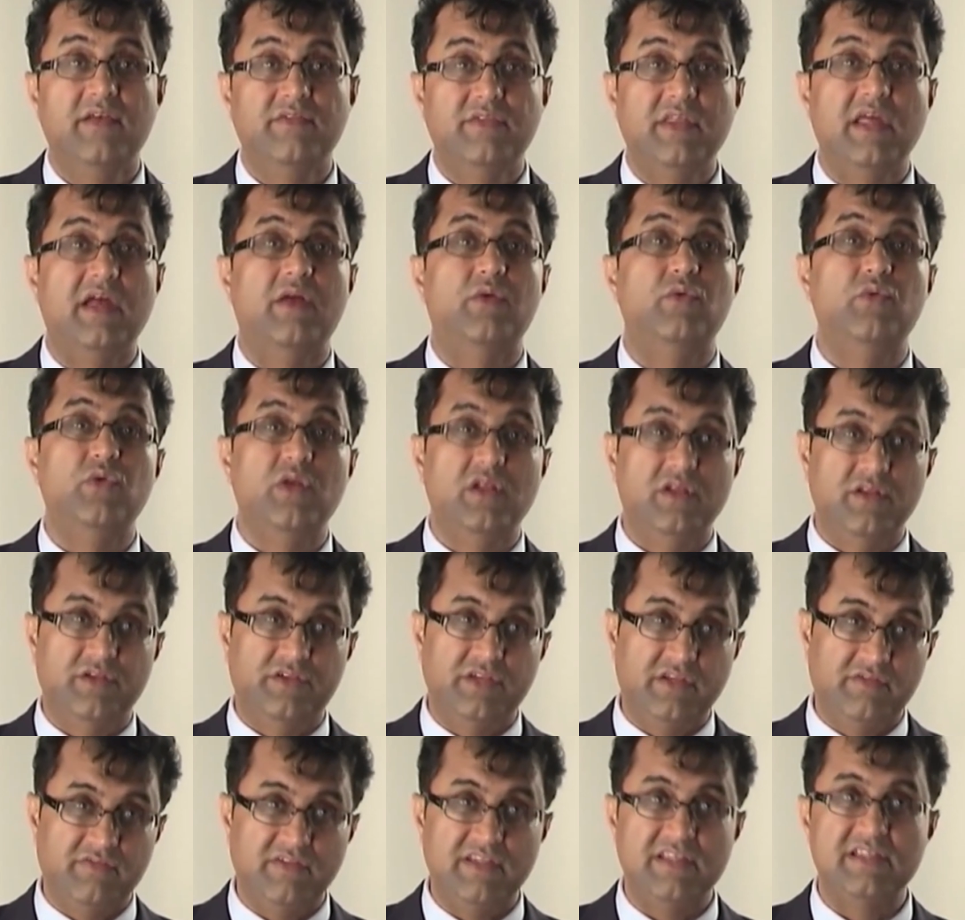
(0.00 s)
They are
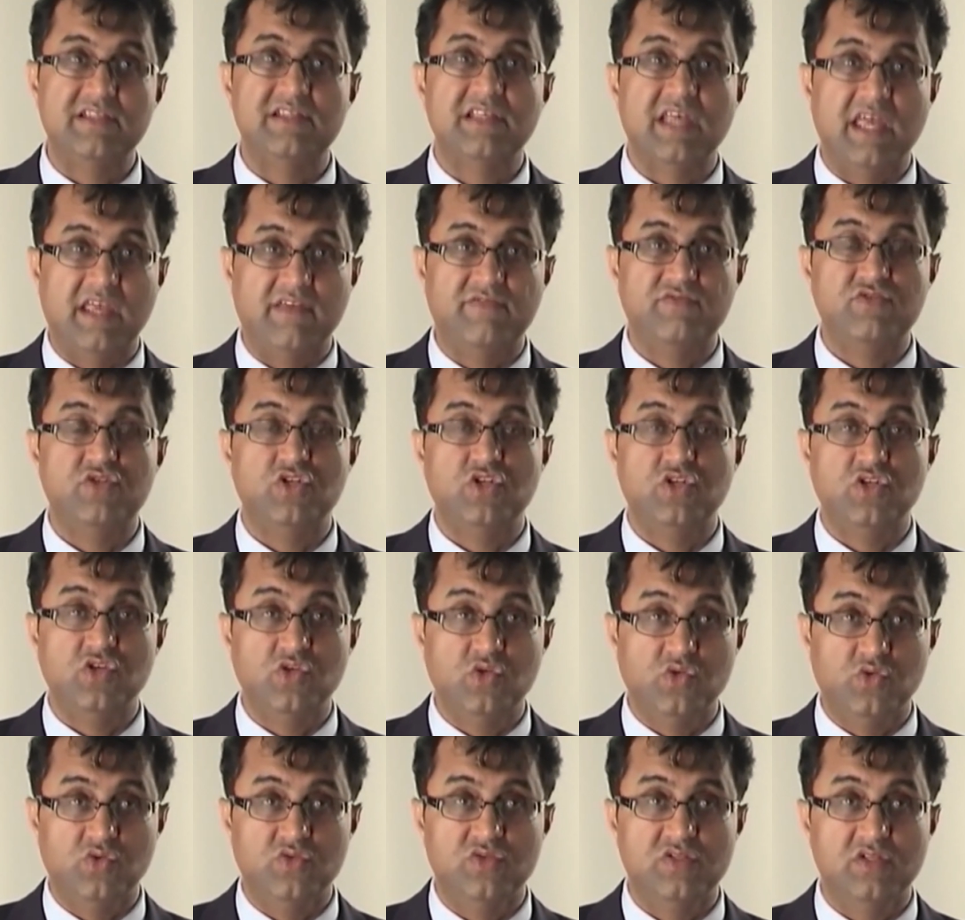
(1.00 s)
relatively safe to
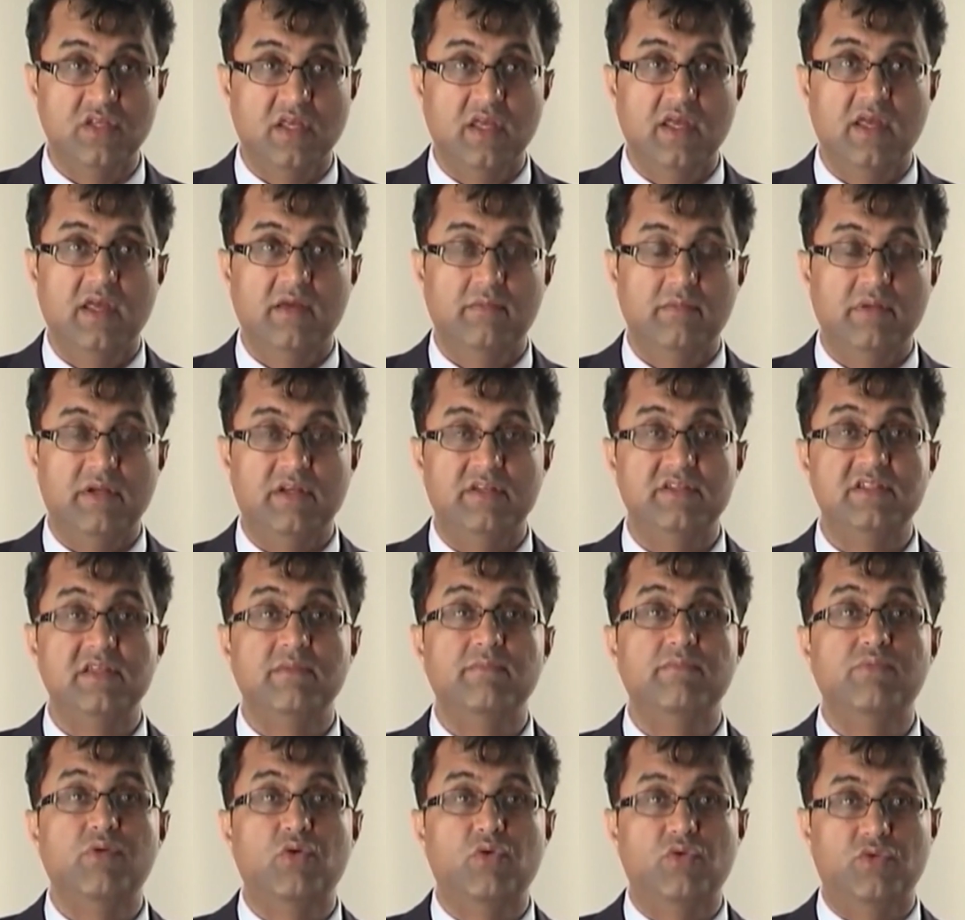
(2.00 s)
use, but it's
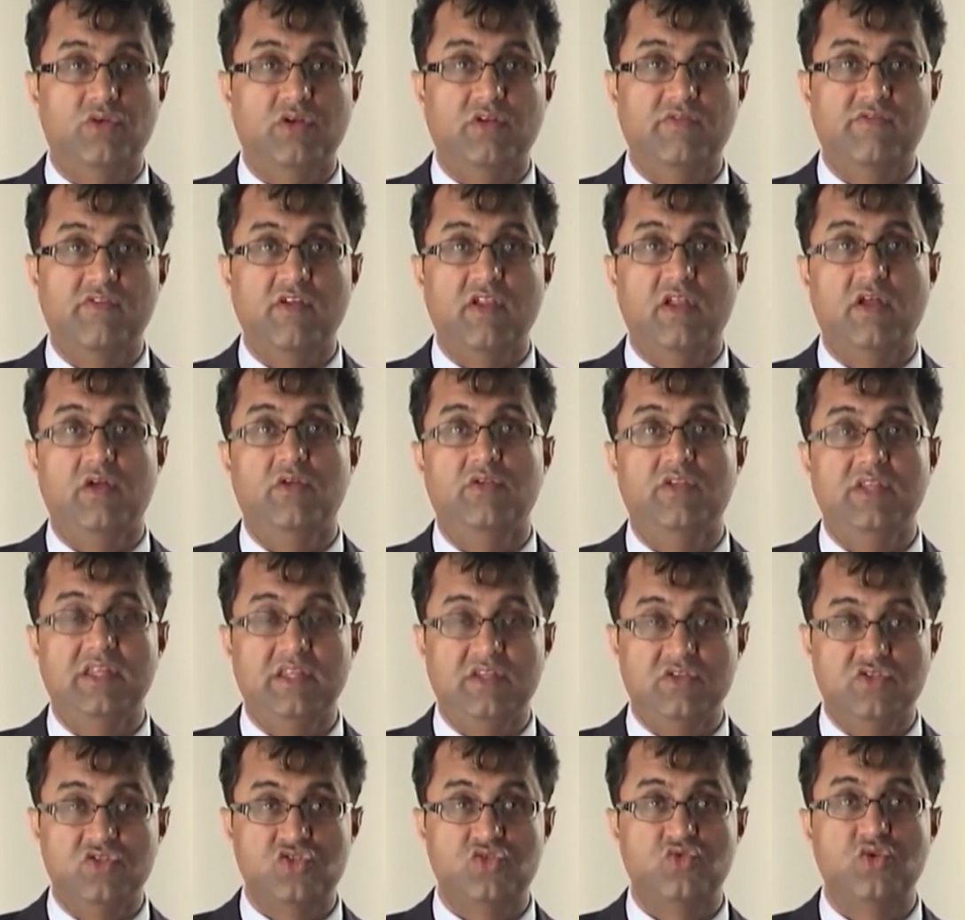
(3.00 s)
important to follow the
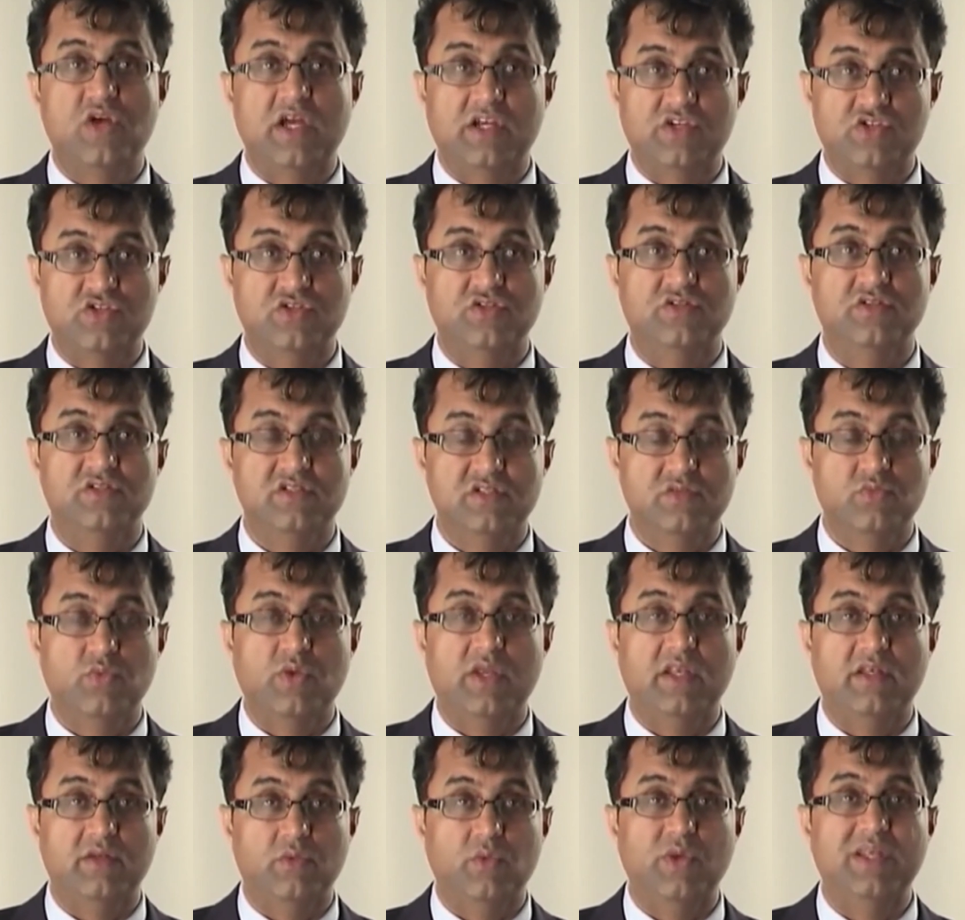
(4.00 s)
instructions
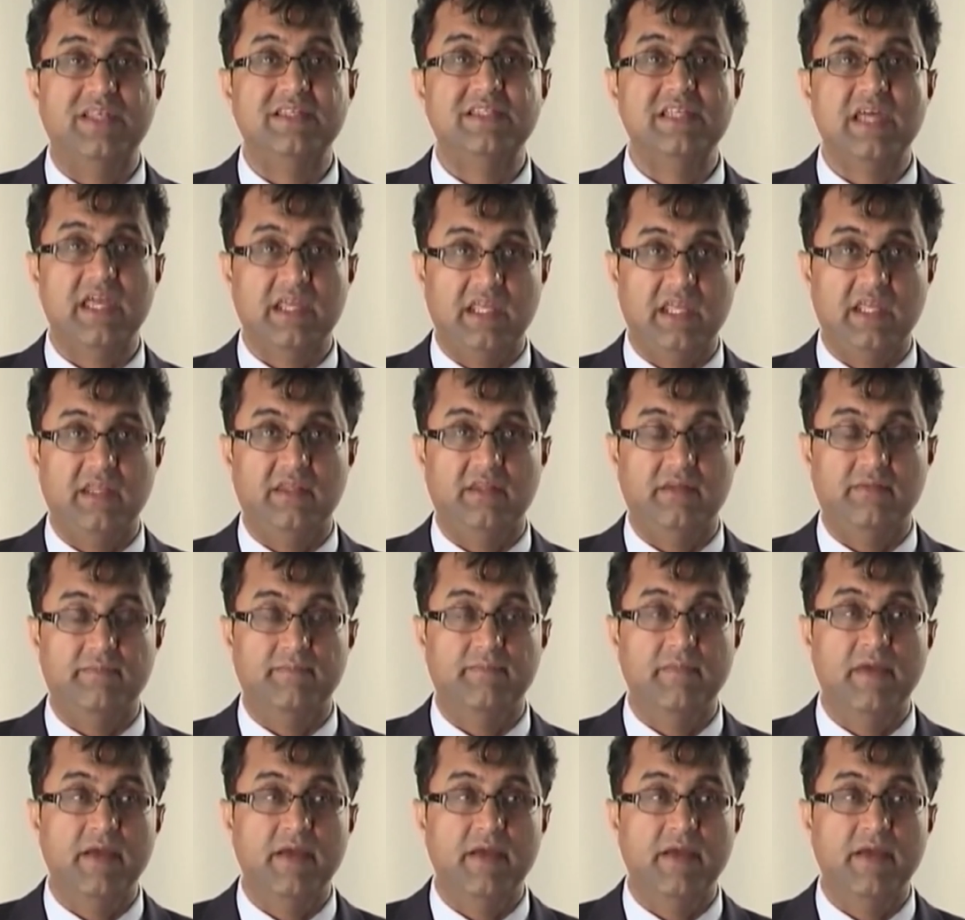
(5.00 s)
when taking them.